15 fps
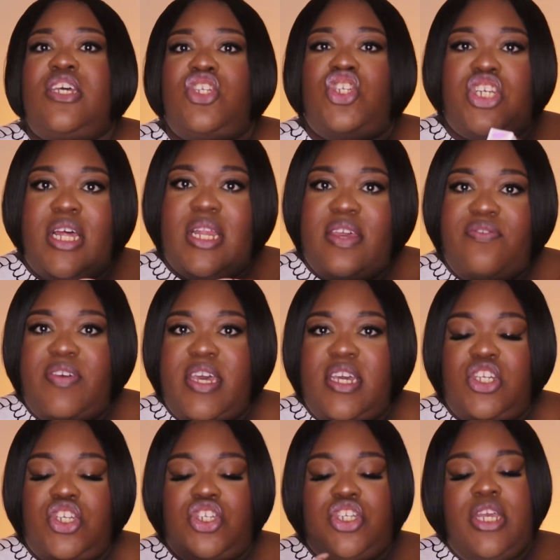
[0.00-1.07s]

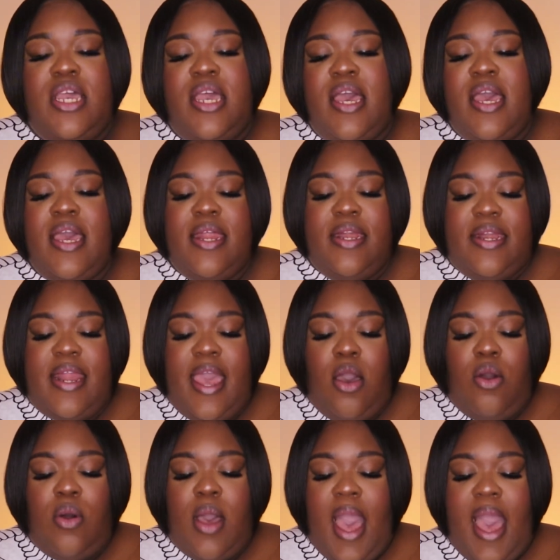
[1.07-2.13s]
Jellyfish.
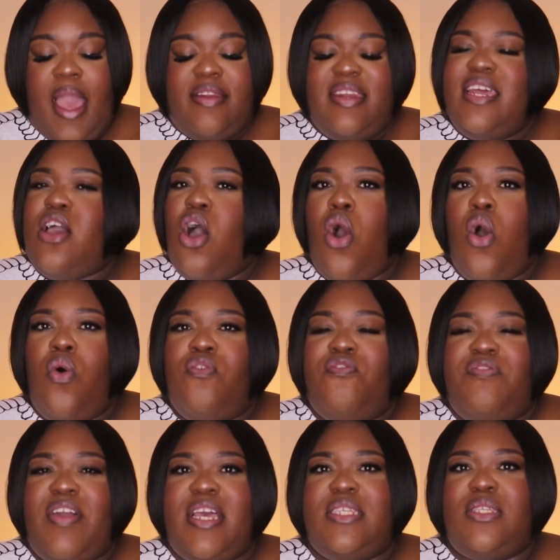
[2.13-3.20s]
Now, I did a whole
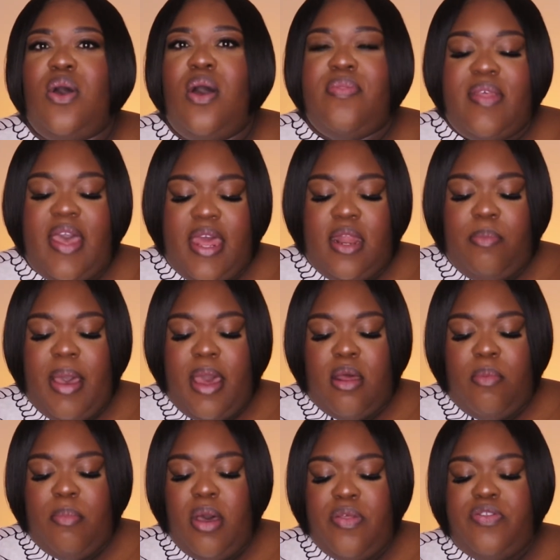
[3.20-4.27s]
face on that
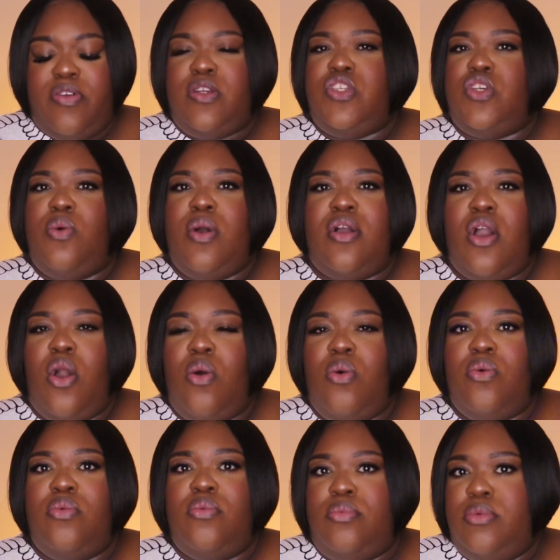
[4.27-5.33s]
about a month or so
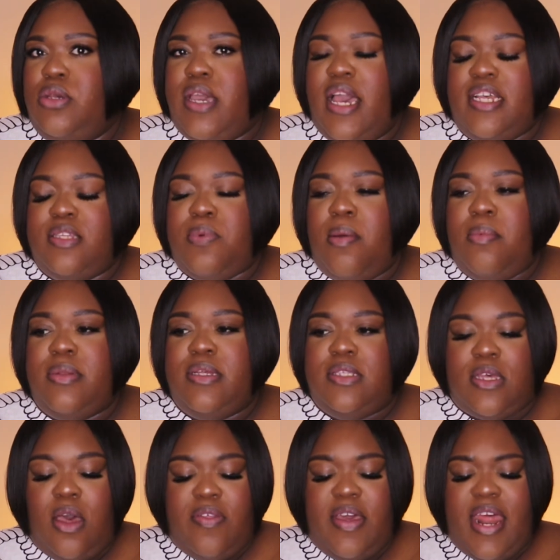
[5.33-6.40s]
ago. You guys probably
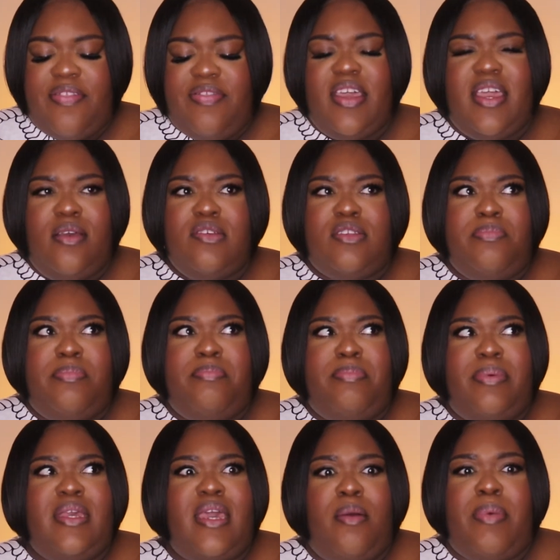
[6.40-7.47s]
saw that. I think it was,
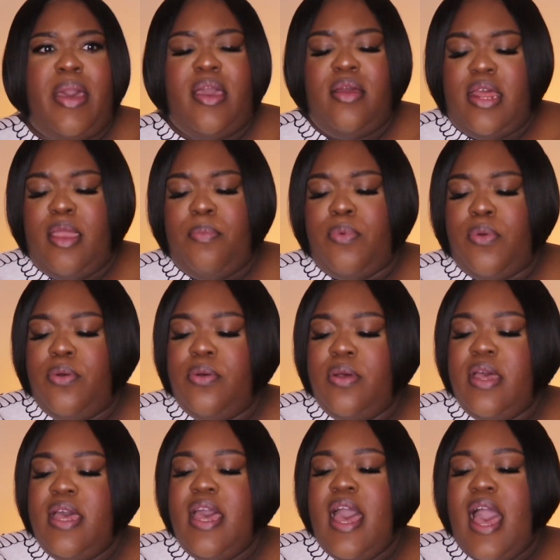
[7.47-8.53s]
yeah, back in April.
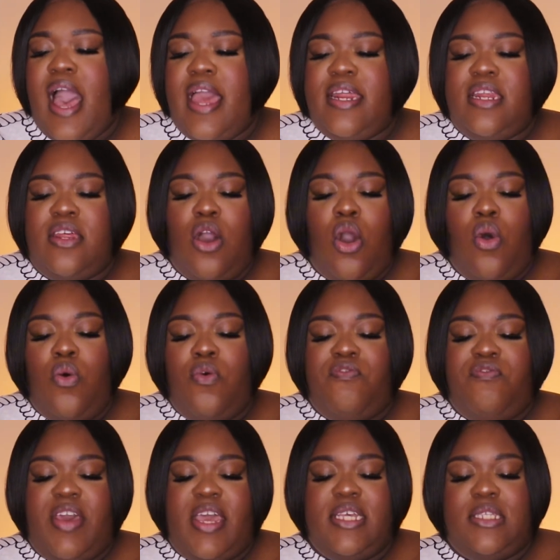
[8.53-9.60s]
I did a whole
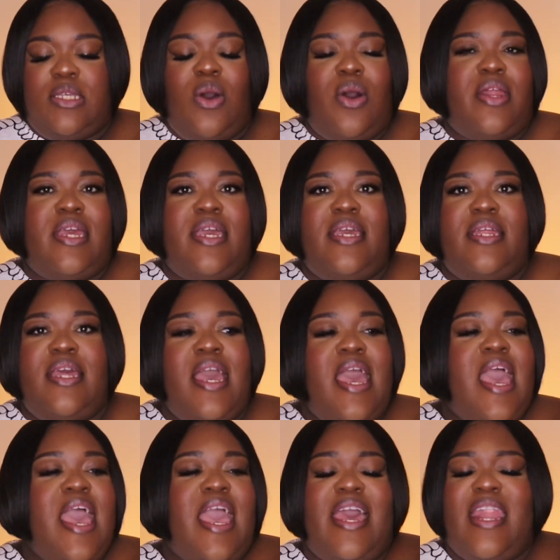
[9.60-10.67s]
face on it.
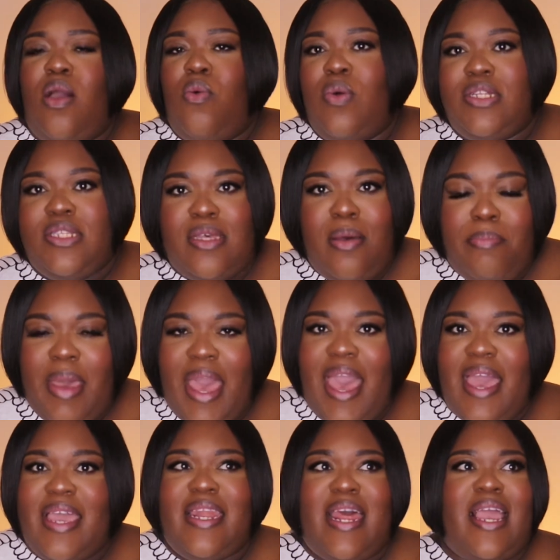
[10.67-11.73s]
And I went to
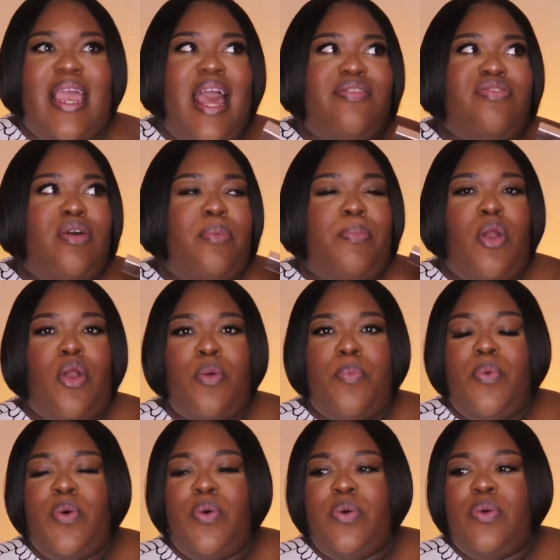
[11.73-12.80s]
MAC and I got the
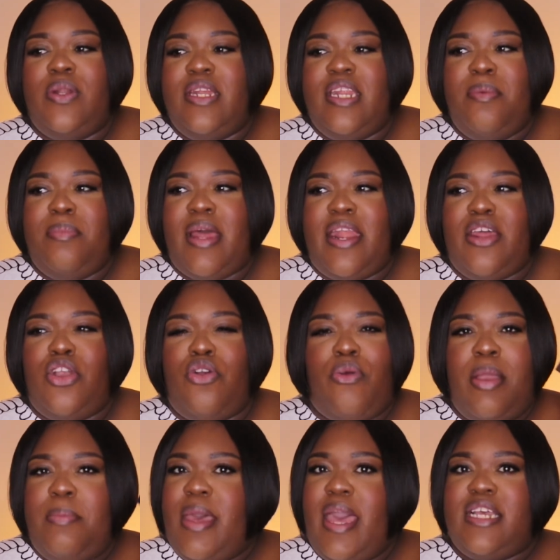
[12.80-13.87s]
purple lip liner,
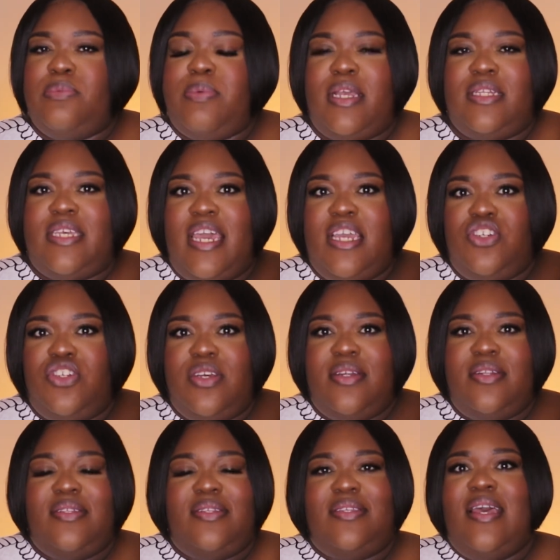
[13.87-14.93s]
Grape
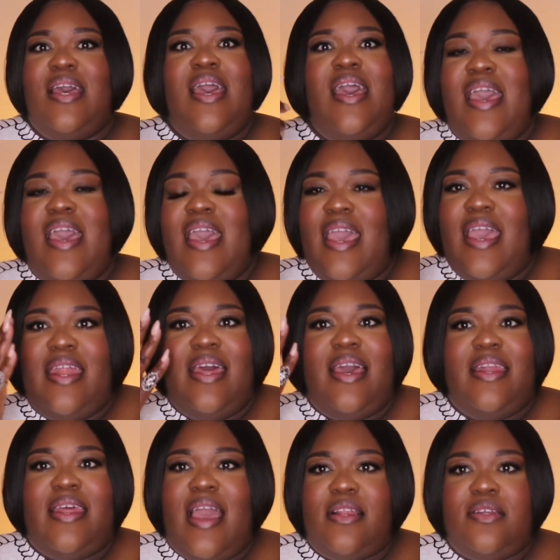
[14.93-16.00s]
Expectations. And
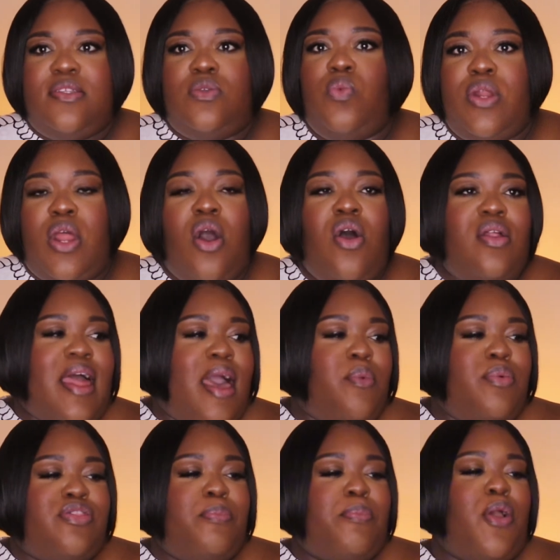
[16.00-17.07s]
honey, I just went all out
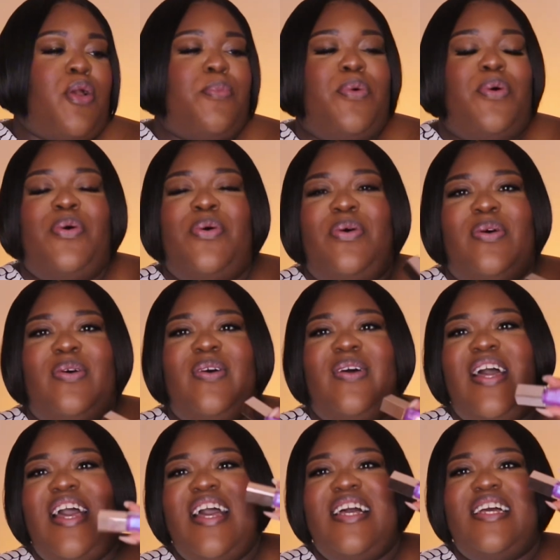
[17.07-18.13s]
with the purple.
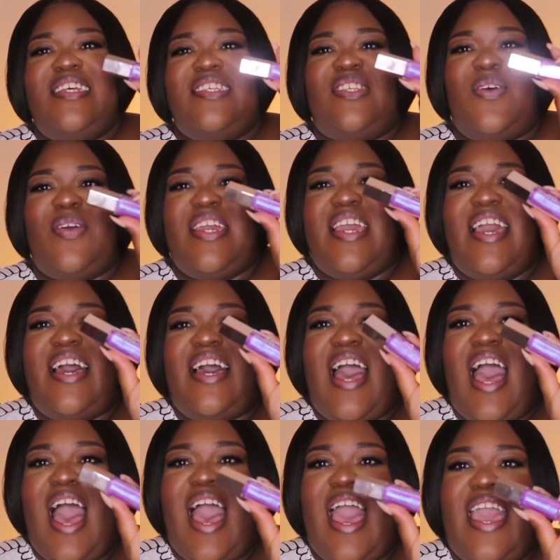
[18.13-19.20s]
So yeah,
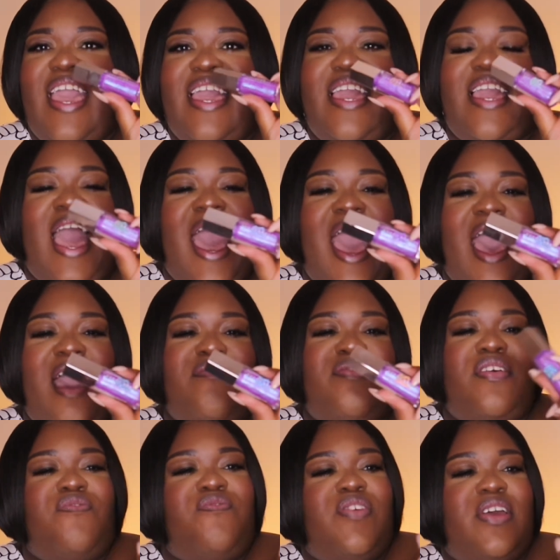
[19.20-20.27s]
I have
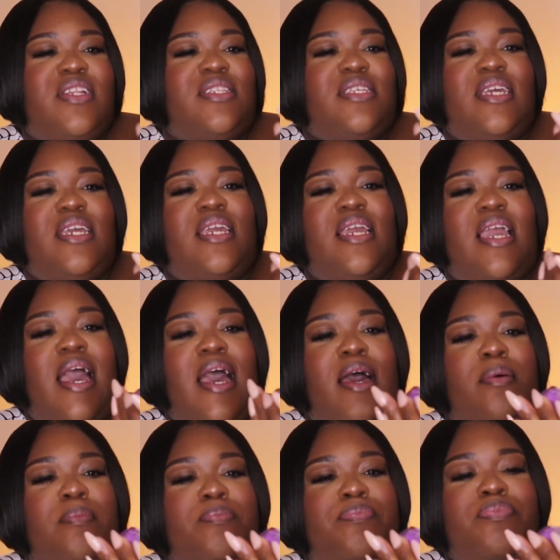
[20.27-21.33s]
the Fenty
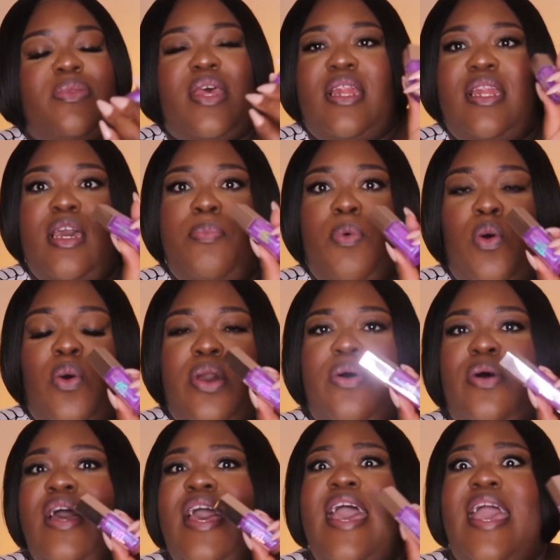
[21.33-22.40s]
lip
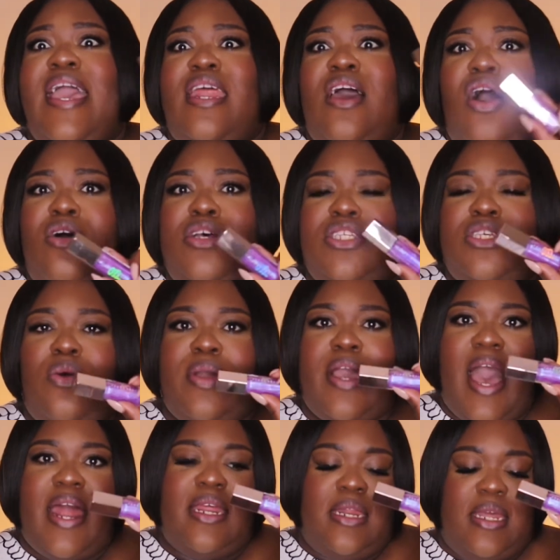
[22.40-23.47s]
oil, and I also
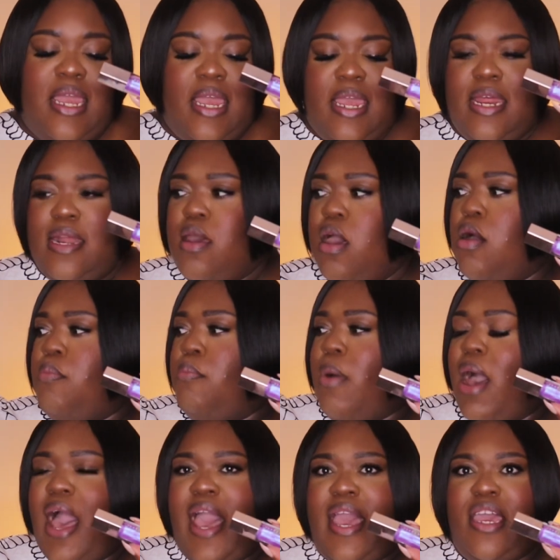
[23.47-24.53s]
got it in
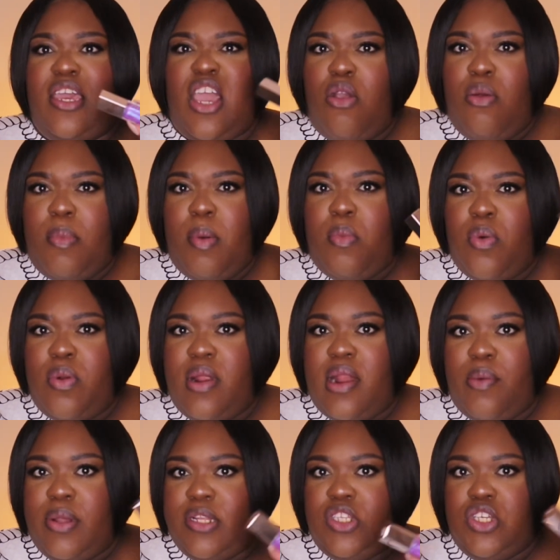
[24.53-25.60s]
my, y'all remember when
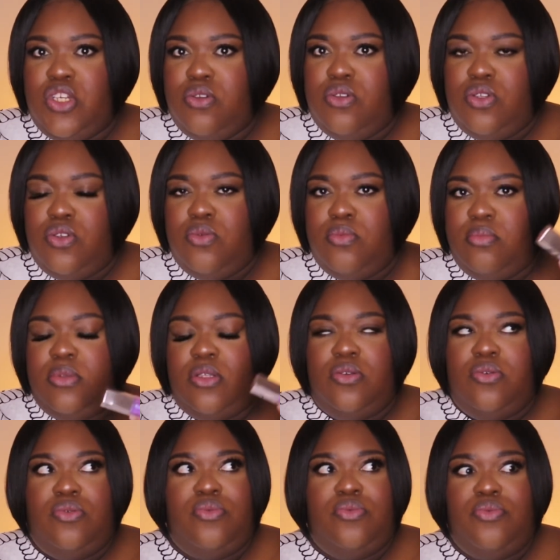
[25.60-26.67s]
I went to
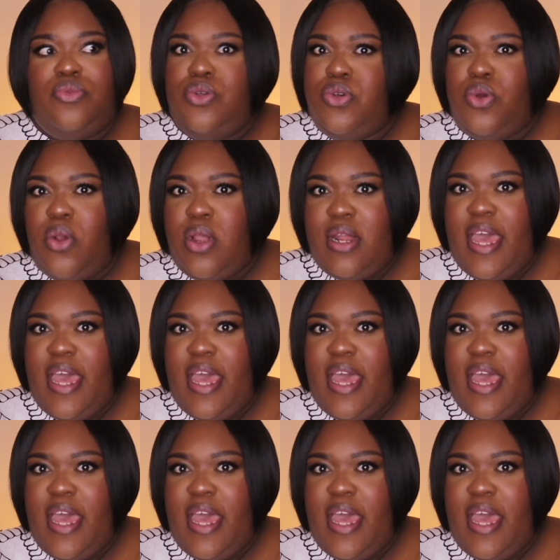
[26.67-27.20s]
New York